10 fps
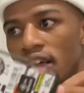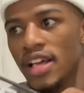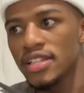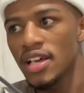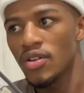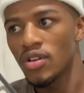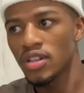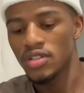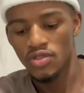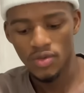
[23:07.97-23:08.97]
Hence I got
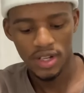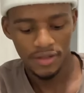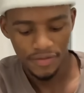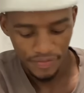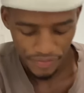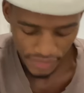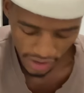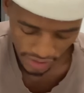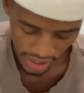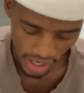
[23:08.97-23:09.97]
this one
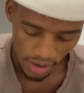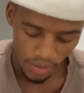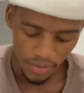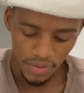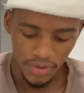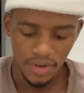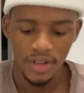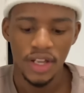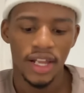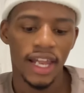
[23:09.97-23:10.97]
even now.
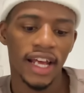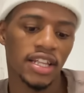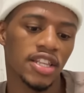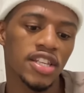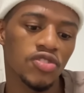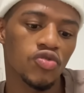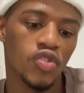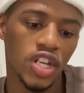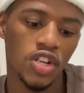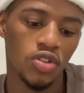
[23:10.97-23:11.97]
Like, these
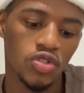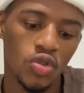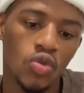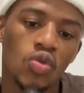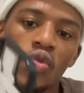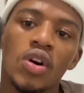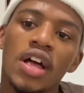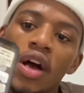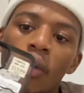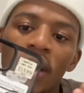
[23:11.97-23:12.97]
really look so cool.
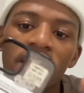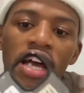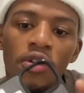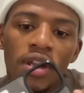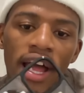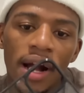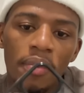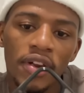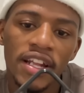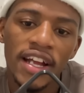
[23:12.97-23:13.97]
One thing I don't like
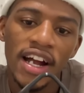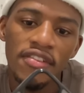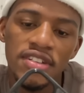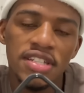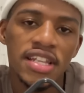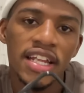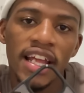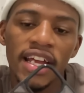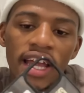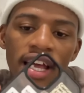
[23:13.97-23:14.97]
about clear covers is that,
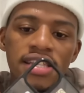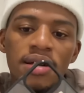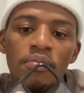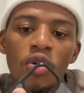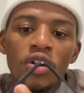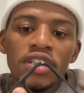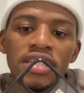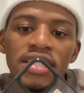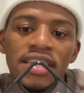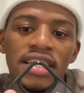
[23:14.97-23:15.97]
like, at some point
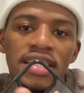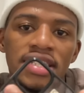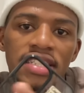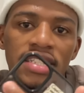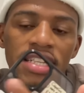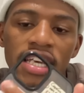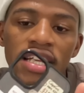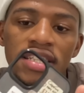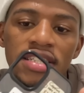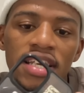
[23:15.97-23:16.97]
this
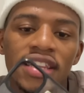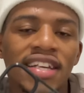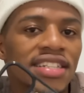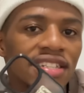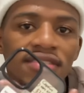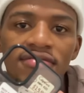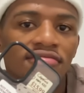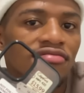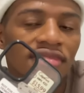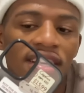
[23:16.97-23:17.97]
gets, it doesn't,
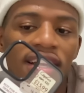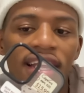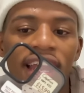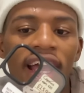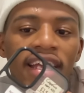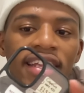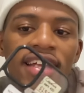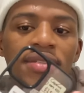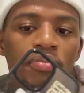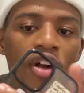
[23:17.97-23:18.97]
like, it
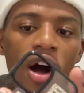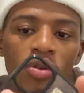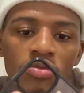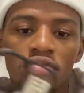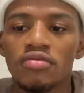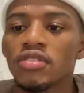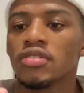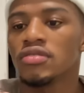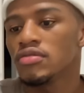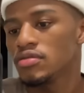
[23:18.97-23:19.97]
gets brown,
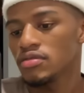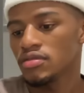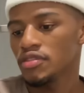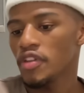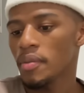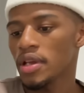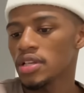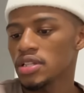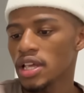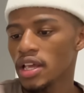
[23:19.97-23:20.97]
if I may
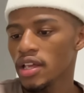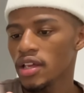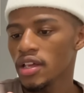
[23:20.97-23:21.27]
say.